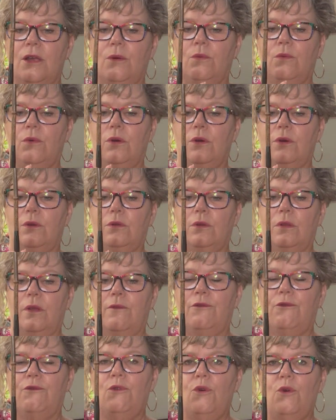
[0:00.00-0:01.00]
will
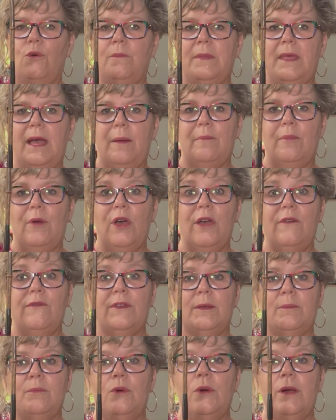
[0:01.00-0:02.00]
form that
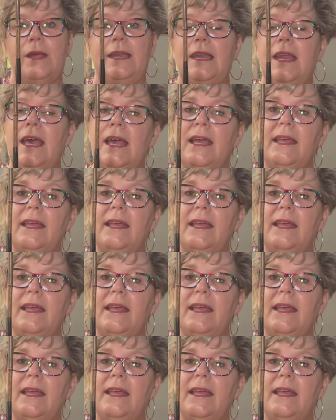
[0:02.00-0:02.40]
perfect point.